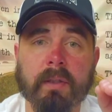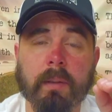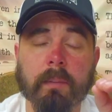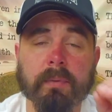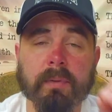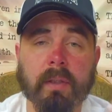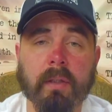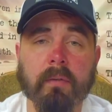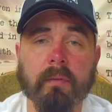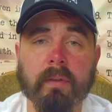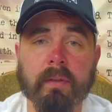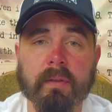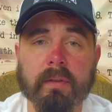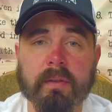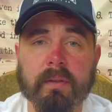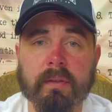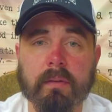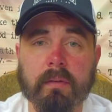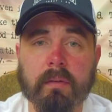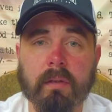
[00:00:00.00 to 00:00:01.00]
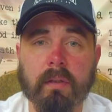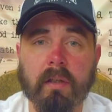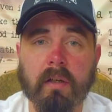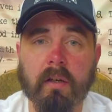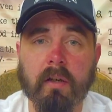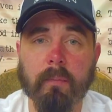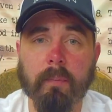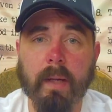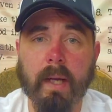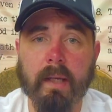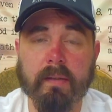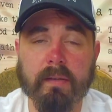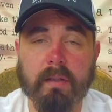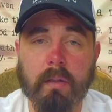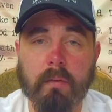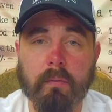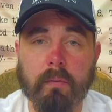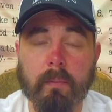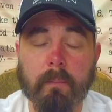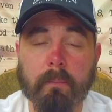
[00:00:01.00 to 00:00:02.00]
observance of
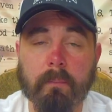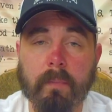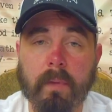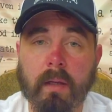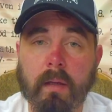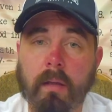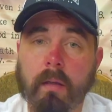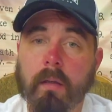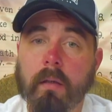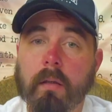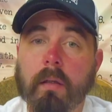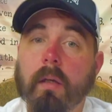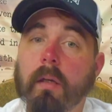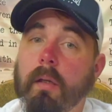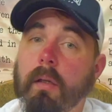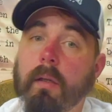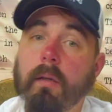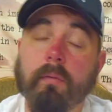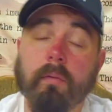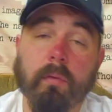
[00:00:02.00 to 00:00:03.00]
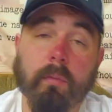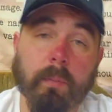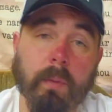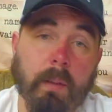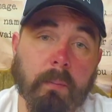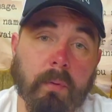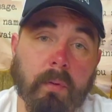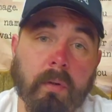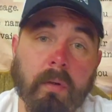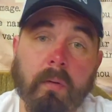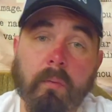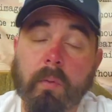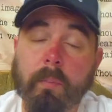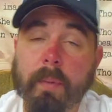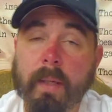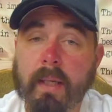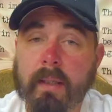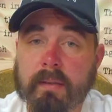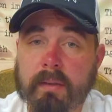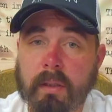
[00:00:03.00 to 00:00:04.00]
Passover. If you remember what
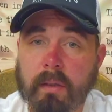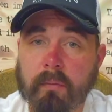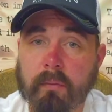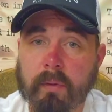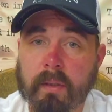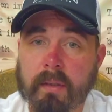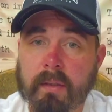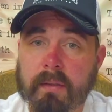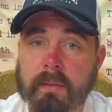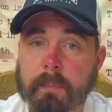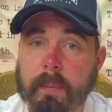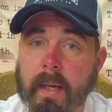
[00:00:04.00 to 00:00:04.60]
Passover is